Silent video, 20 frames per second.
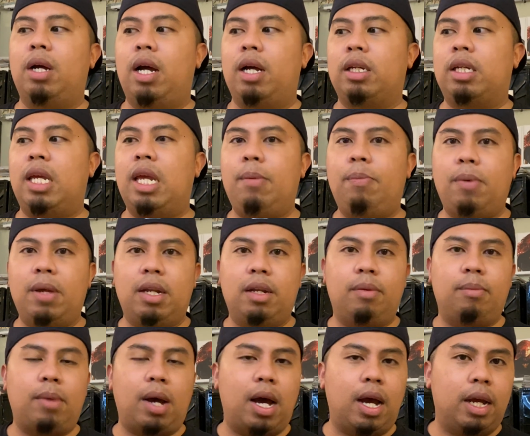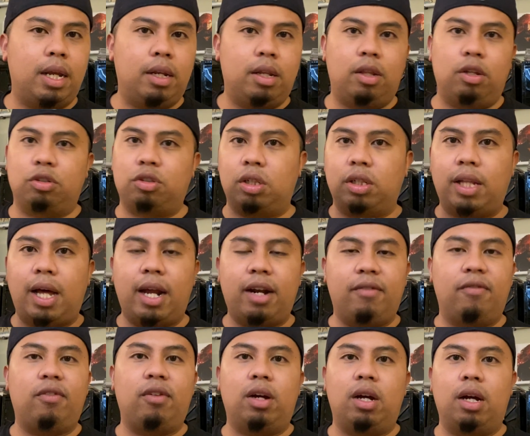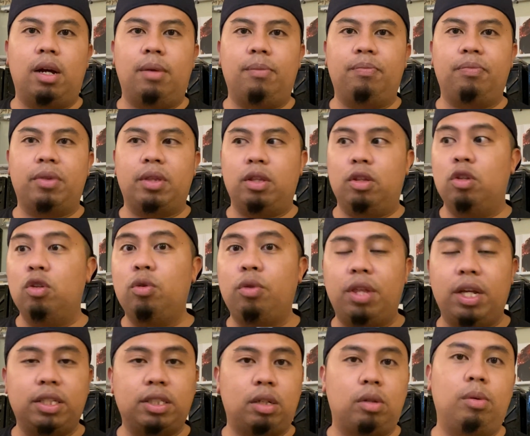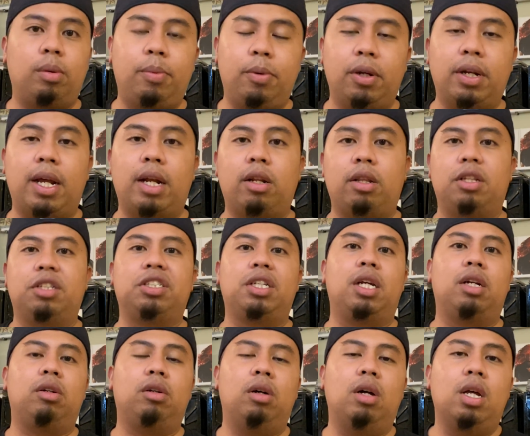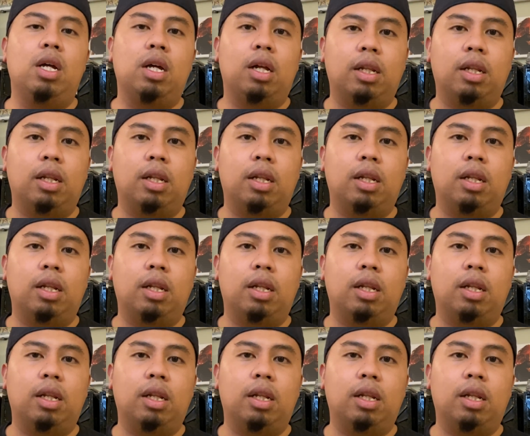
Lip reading: Keep in mind, there's a lot of new things I'm going to be putting out on the channel,